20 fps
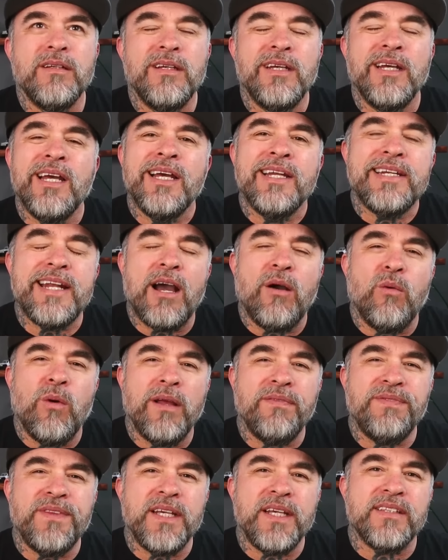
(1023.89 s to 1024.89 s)
Now,
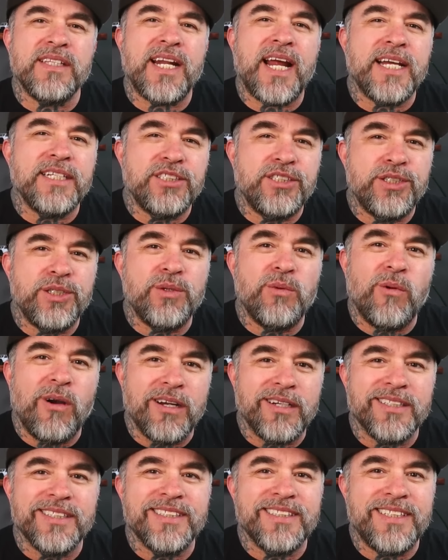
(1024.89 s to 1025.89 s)
one thing that I do want
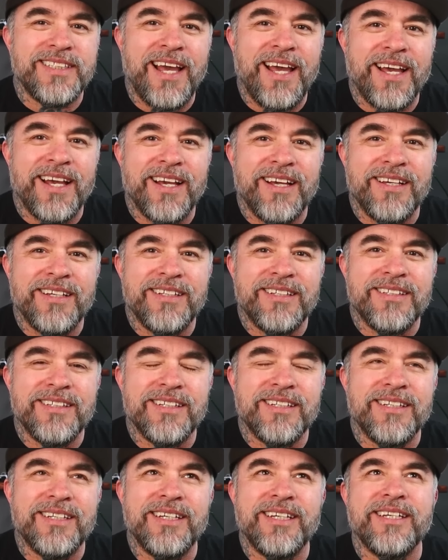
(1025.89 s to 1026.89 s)
to say
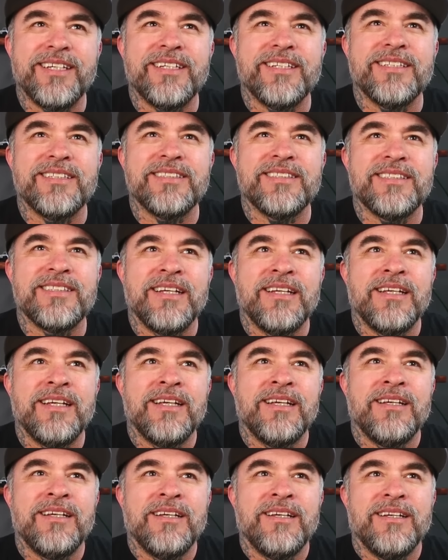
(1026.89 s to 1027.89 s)
is
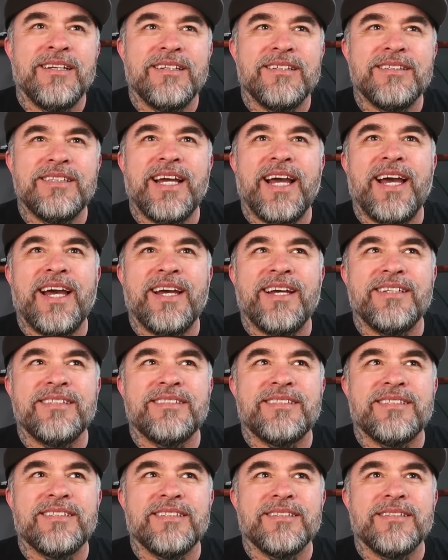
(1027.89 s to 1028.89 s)

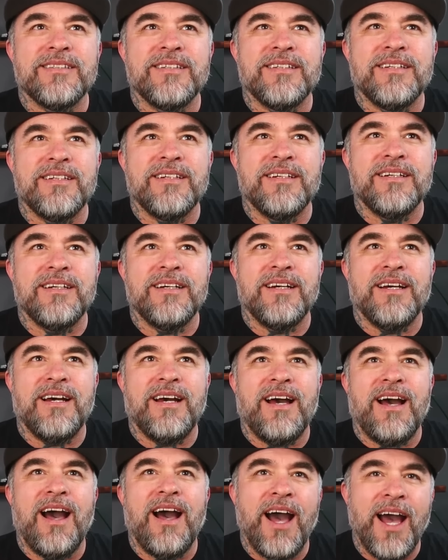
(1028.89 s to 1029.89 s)
that
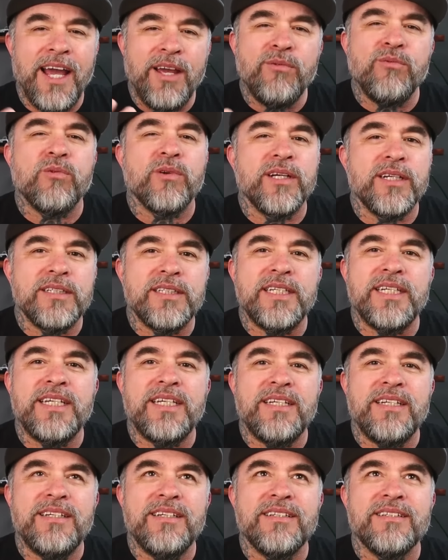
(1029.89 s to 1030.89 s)
I
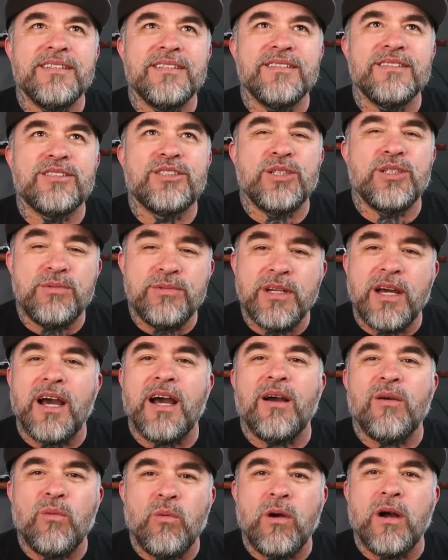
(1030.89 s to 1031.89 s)
really do
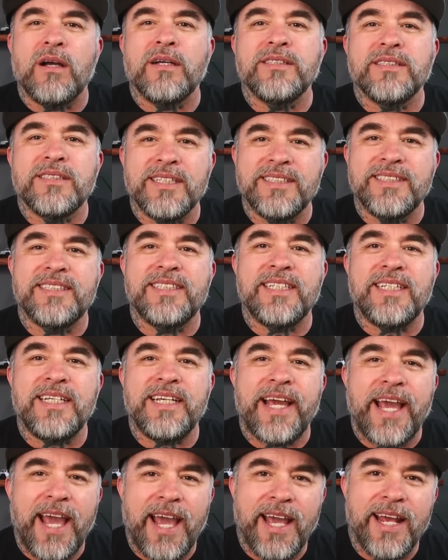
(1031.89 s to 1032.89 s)
not want to see
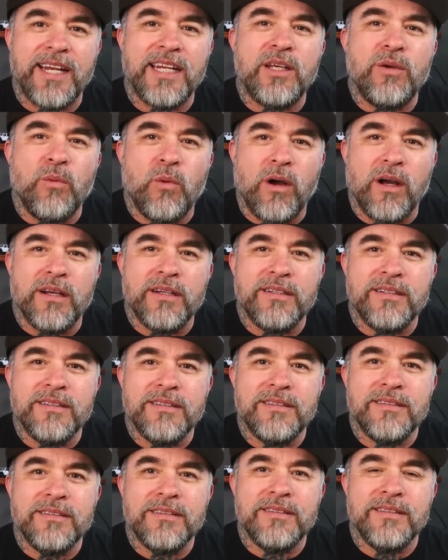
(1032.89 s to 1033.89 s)
anyone
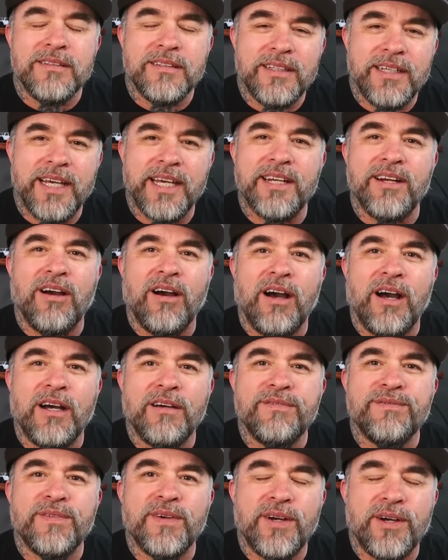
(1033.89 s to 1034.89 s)
get
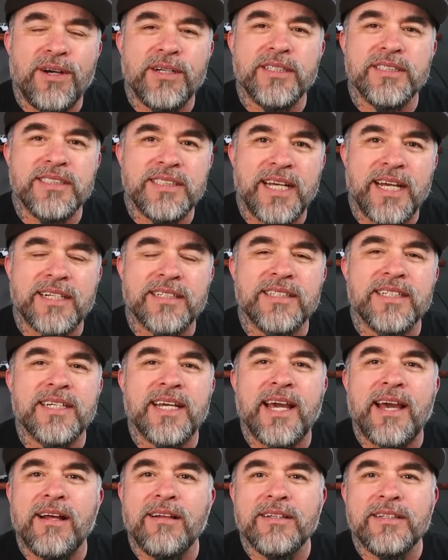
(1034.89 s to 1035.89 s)
off on a
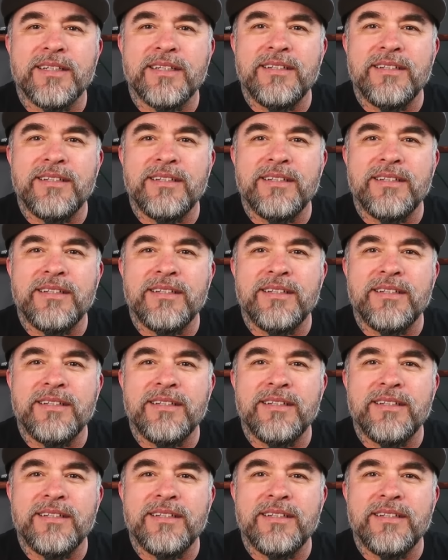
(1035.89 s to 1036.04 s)
technicality.